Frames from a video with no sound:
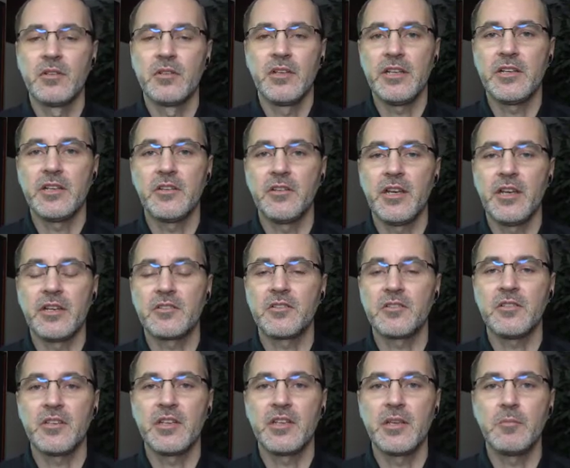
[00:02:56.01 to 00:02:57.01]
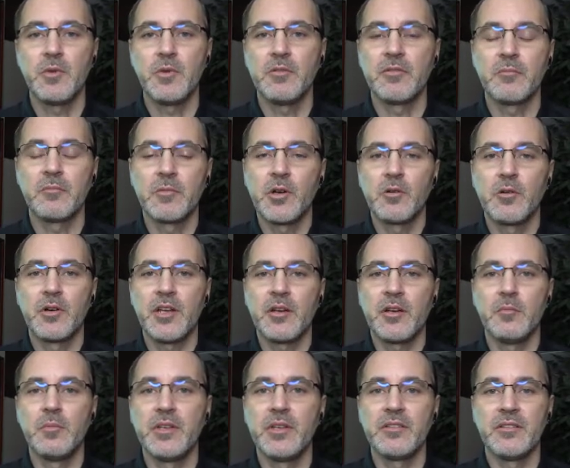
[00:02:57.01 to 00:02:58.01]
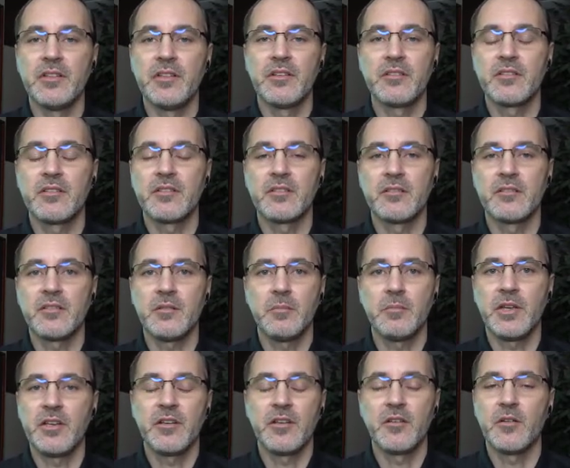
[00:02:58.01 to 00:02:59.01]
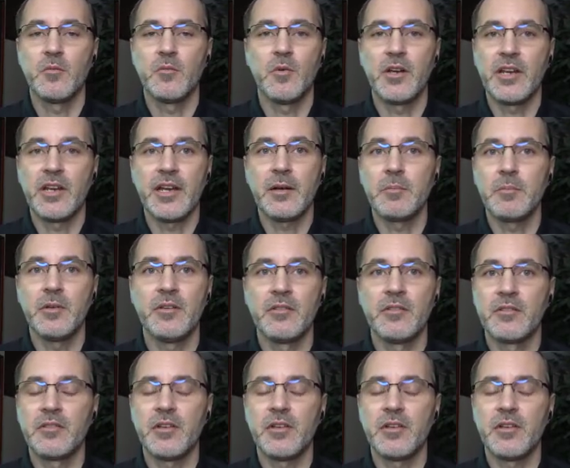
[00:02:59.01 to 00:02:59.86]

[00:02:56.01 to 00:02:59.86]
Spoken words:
it could actually keep you from going out of business depending on what happened.